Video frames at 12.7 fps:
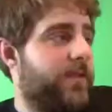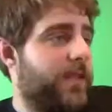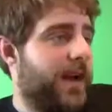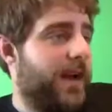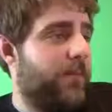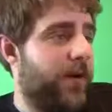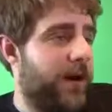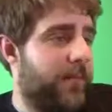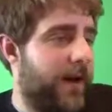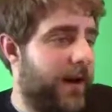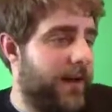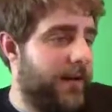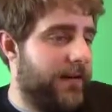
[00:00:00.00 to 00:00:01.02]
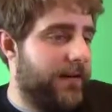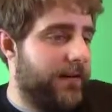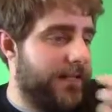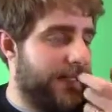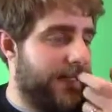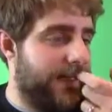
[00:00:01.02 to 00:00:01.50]
I'm worried about, and
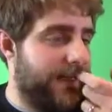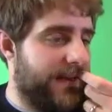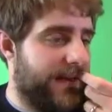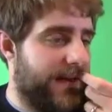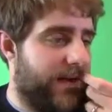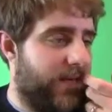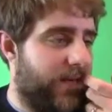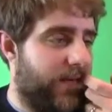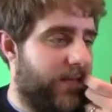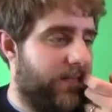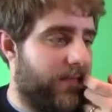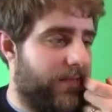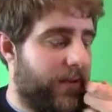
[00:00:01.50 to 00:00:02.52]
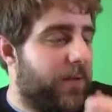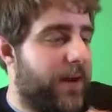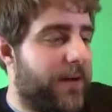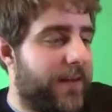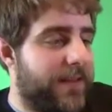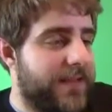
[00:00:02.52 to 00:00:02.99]
Lizzie, I don't know if you're worried
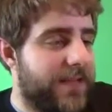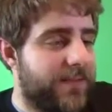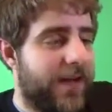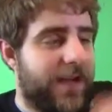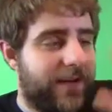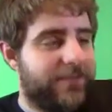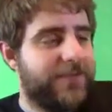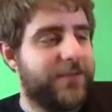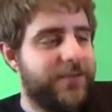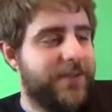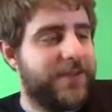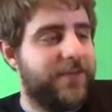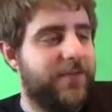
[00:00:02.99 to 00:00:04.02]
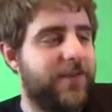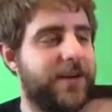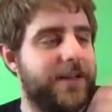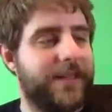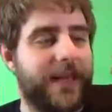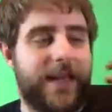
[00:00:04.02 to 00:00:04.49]
about this as well, I've told you this before,
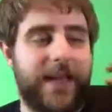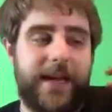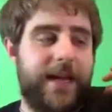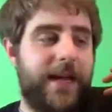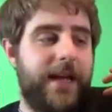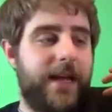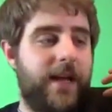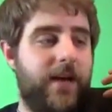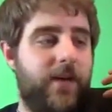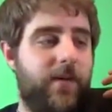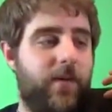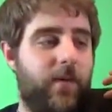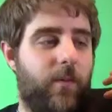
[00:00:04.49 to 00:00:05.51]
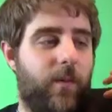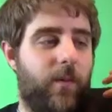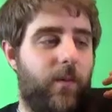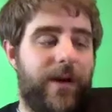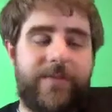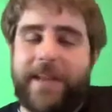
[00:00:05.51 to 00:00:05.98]
is like, well,
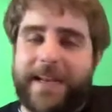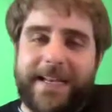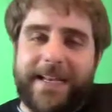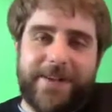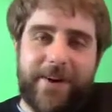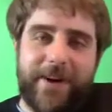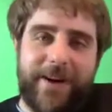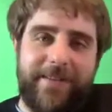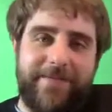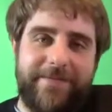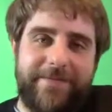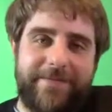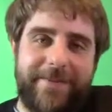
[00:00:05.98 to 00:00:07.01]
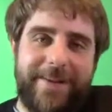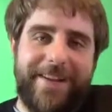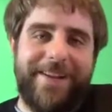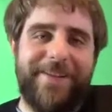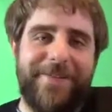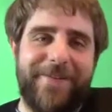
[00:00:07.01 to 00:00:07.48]
what if the idea is no good?
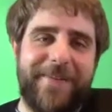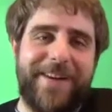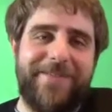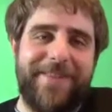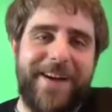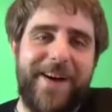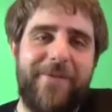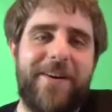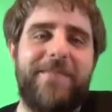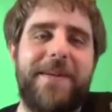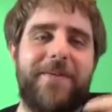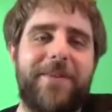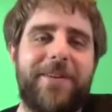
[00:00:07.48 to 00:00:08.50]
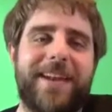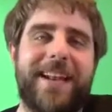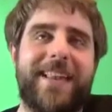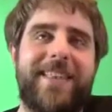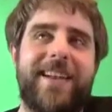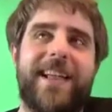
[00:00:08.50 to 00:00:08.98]
What if people look at it
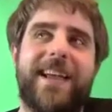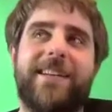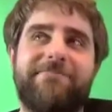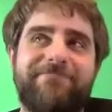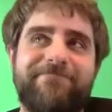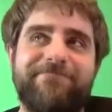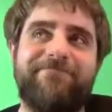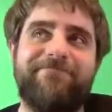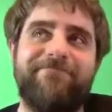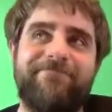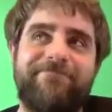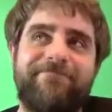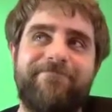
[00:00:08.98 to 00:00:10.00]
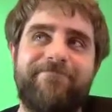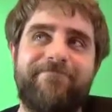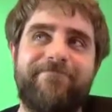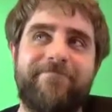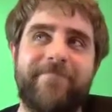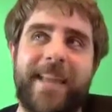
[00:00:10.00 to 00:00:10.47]
and they're like,
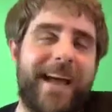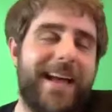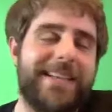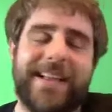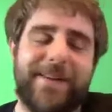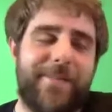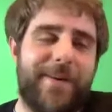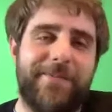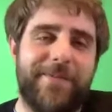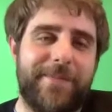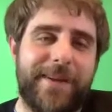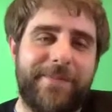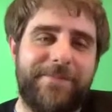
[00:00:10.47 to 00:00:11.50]
yeah, it's not a problem for me.